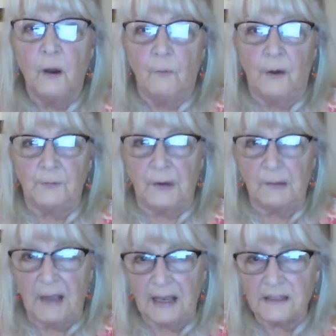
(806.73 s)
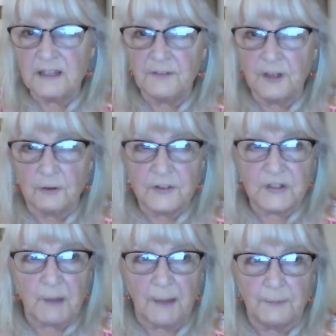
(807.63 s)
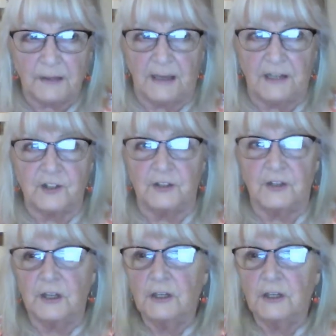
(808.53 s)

what remains of the Earth's population